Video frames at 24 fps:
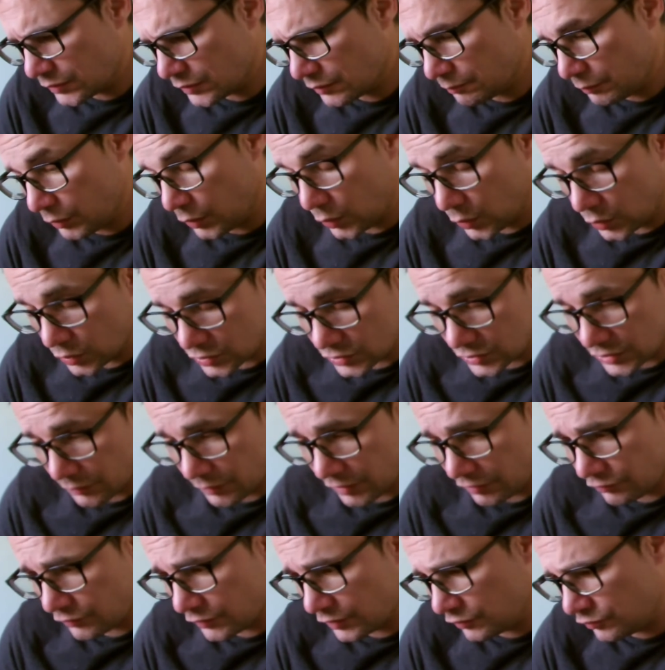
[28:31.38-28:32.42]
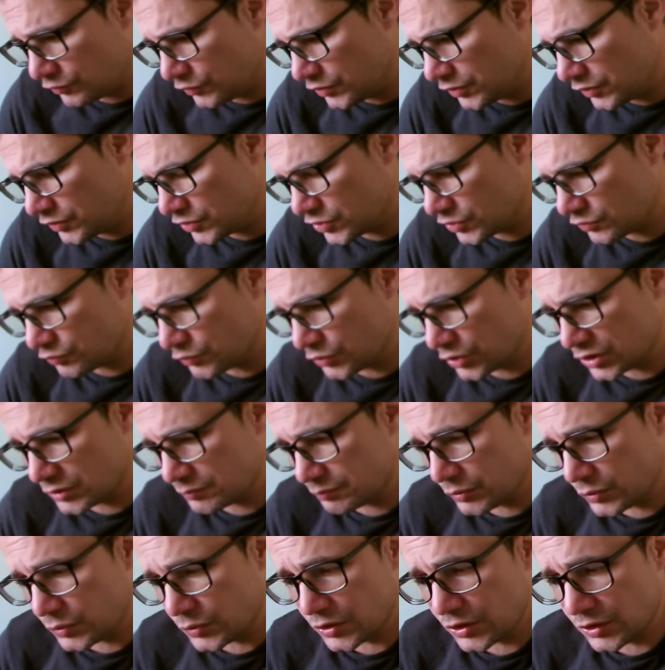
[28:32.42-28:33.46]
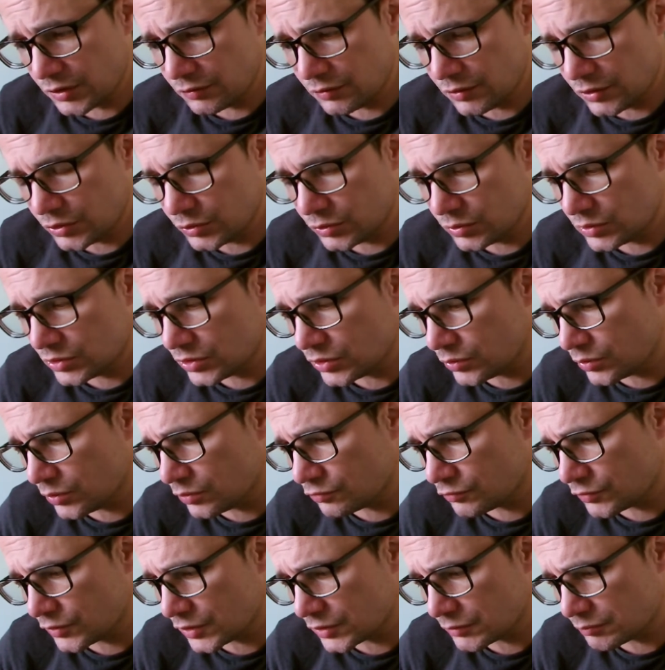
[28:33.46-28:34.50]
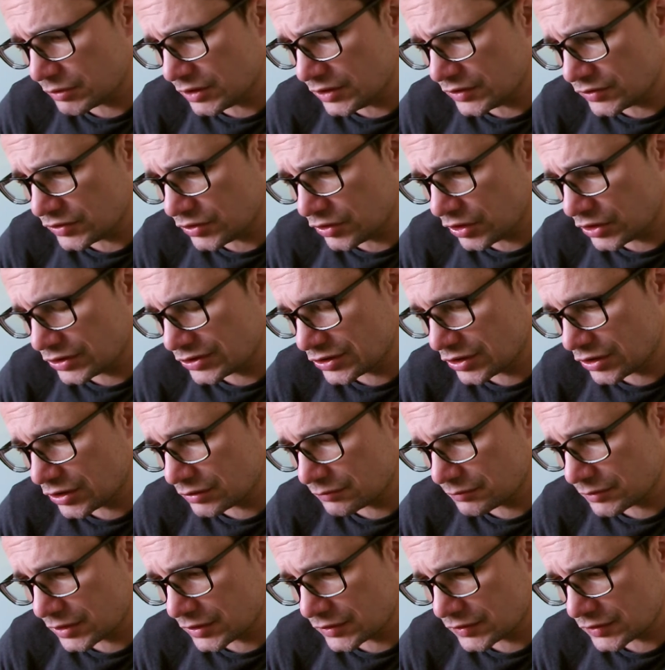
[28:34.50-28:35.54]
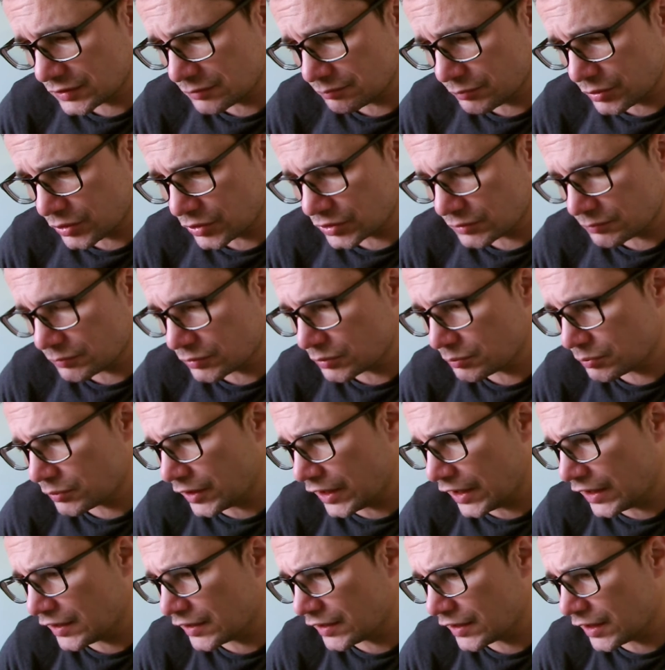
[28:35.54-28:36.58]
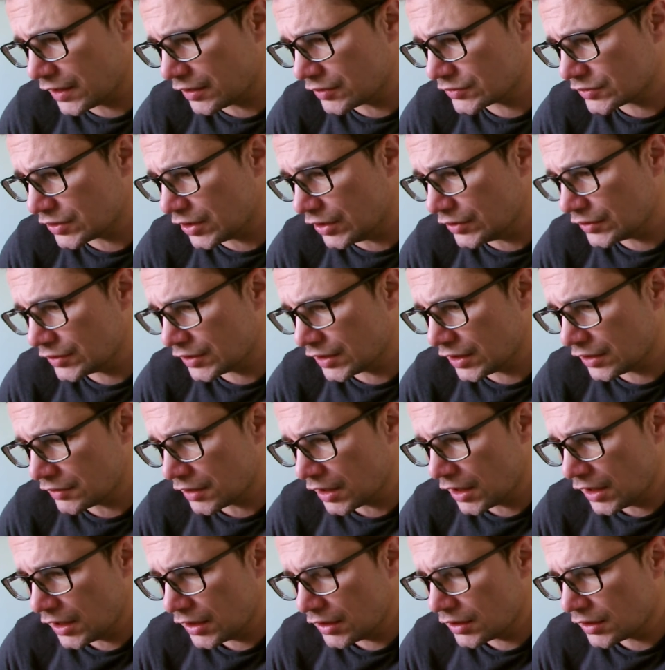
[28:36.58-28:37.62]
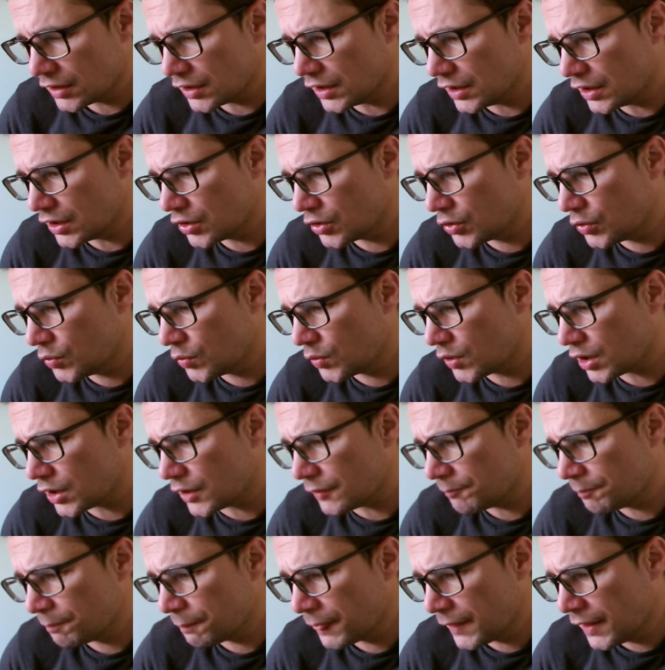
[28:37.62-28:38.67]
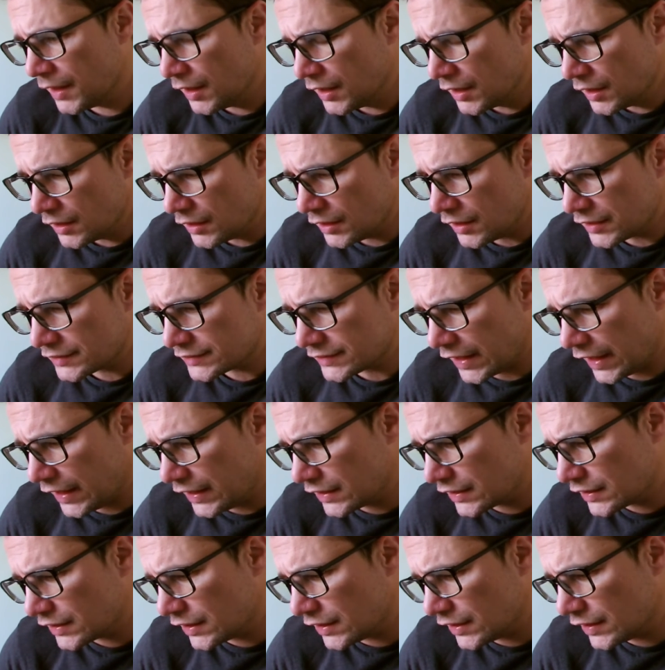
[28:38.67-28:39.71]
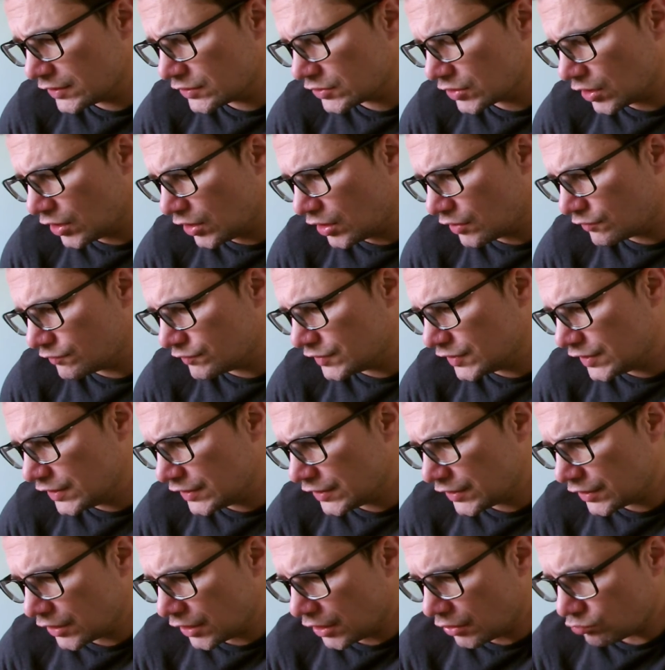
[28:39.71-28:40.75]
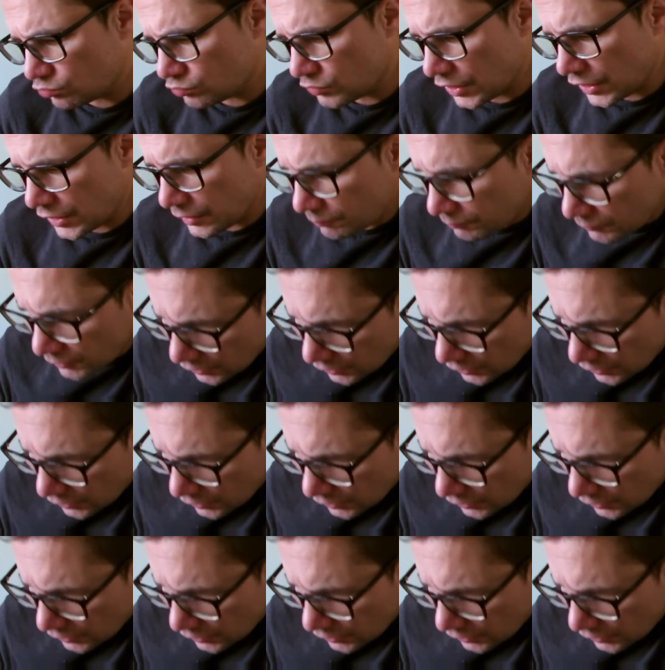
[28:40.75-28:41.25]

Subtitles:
ports. However, if you use your first port, you lose your first PCI slot, because it's impossible to put anything else underneath the cooler. There's 8 gigs of DDR RAM,